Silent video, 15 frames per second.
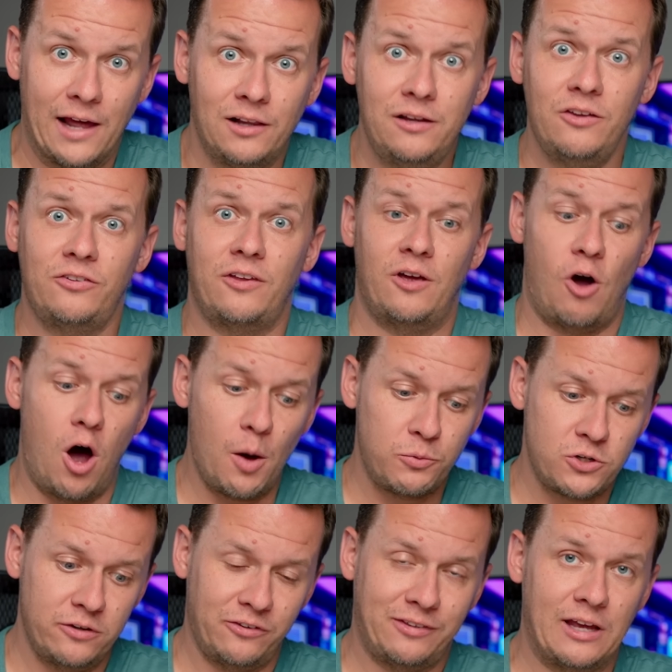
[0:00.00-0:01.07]
at least
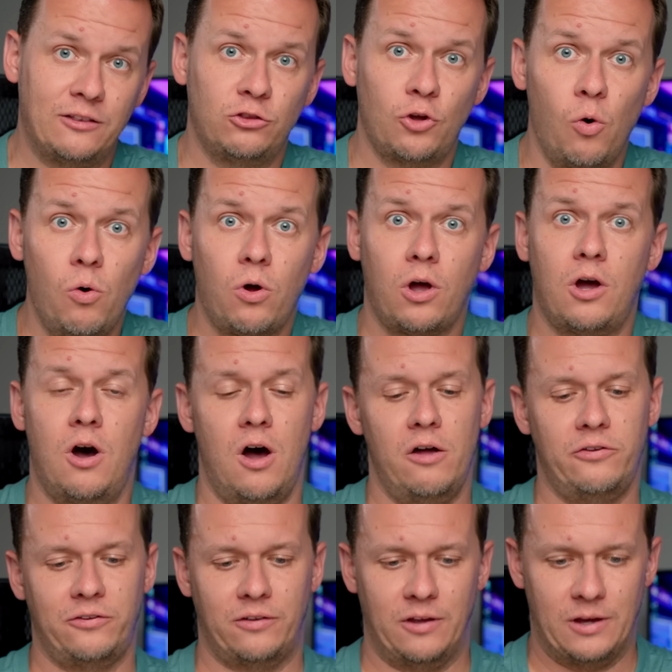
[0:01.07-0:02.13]
options that don't
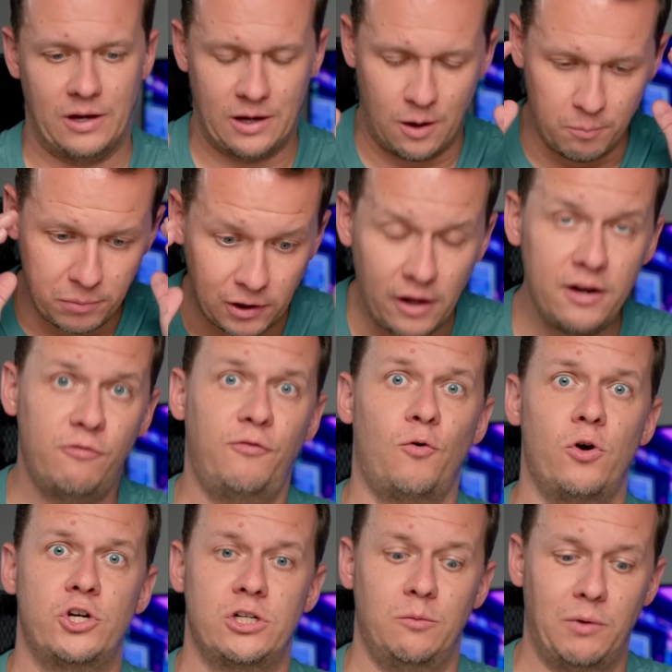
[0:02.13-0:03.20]
cost a bloody
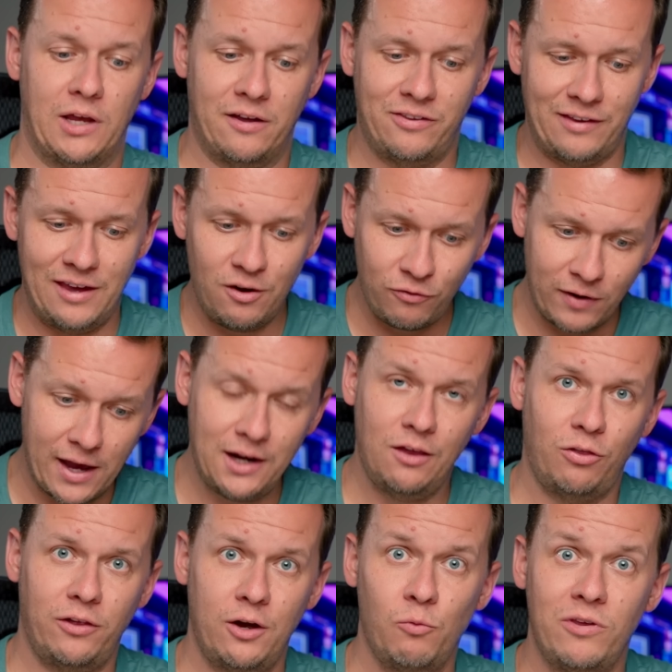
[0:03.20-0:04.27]
fortune because if anything,